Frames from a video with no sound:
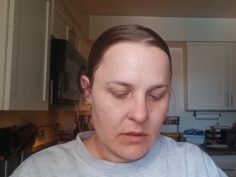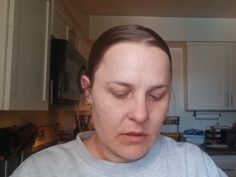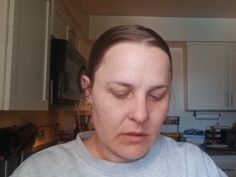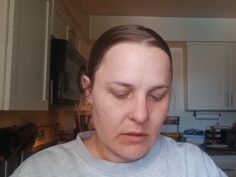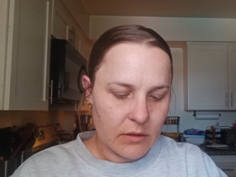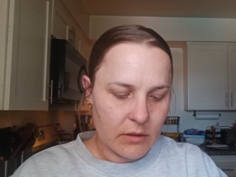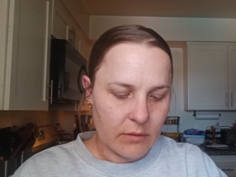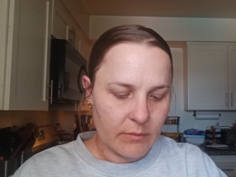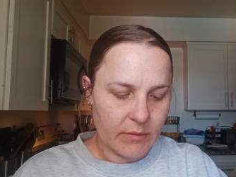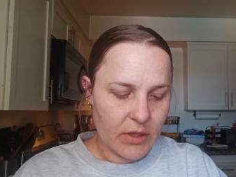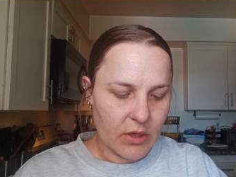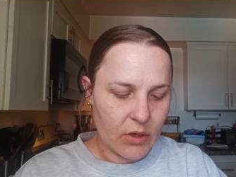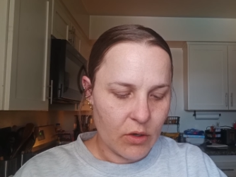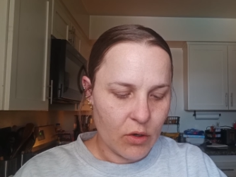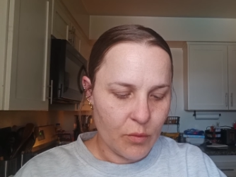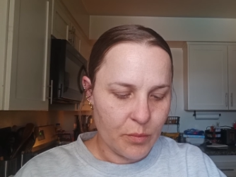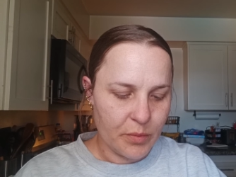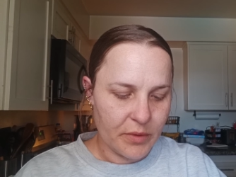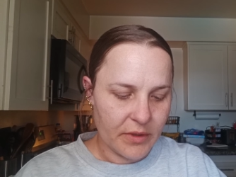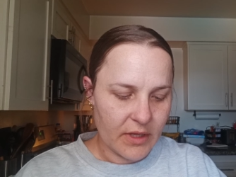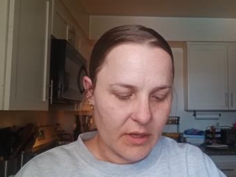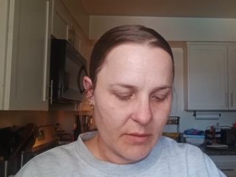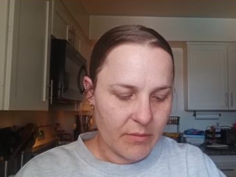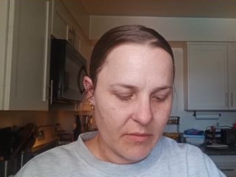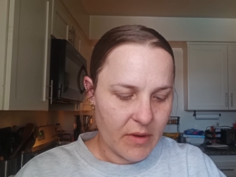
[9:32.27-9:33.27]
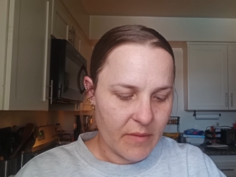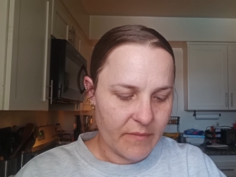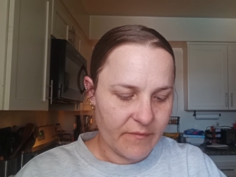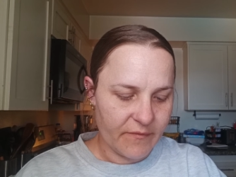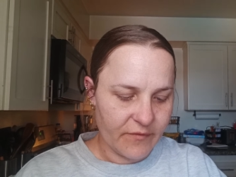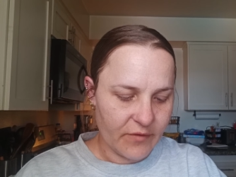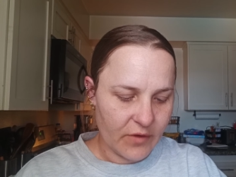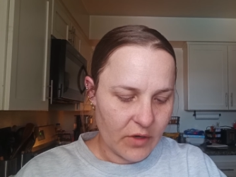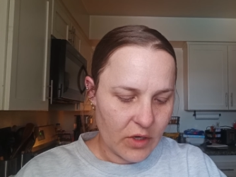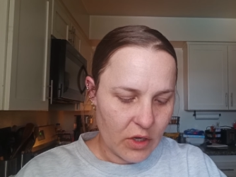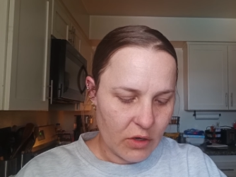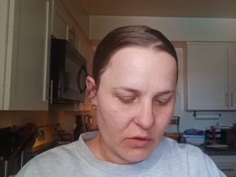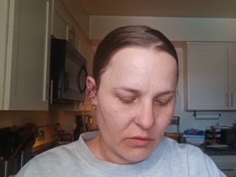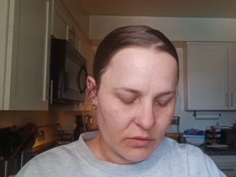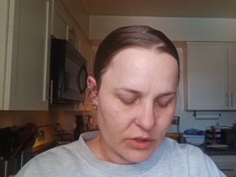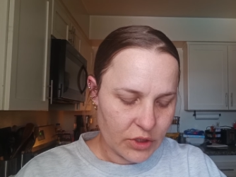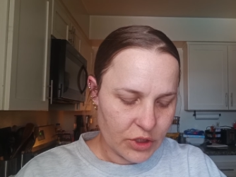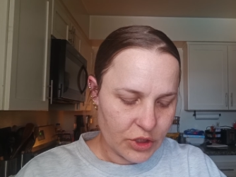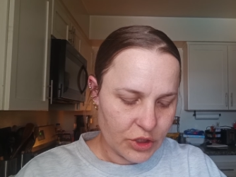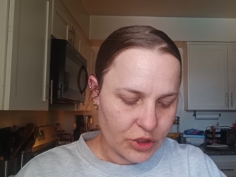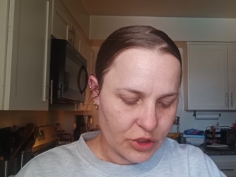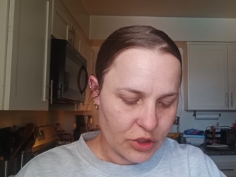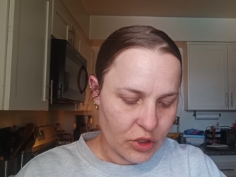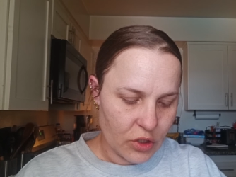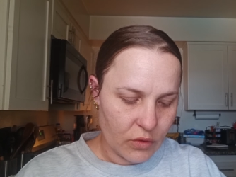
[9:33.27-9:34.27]
Let me open them up for you and
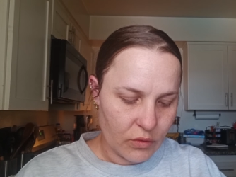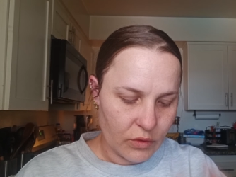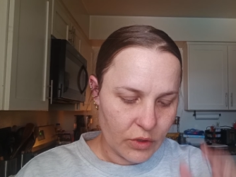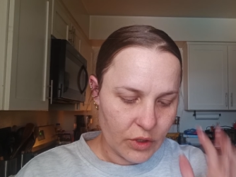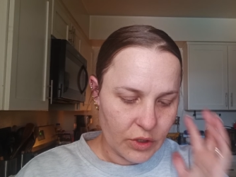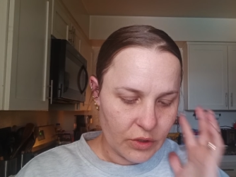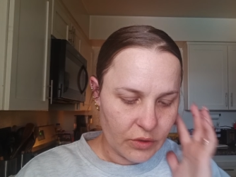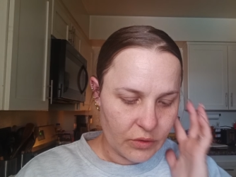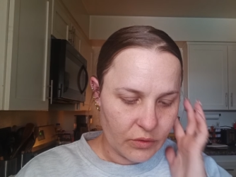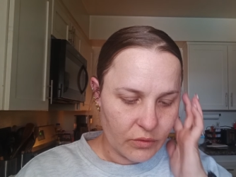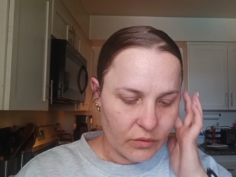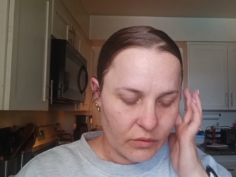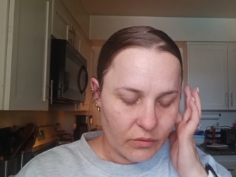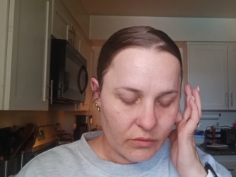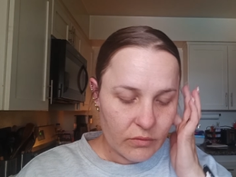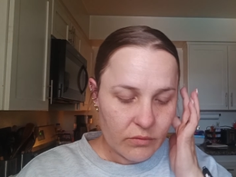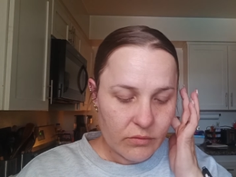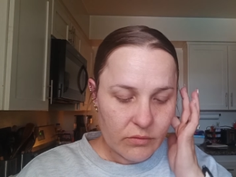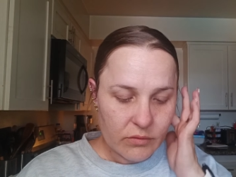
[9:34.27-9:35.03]
show you.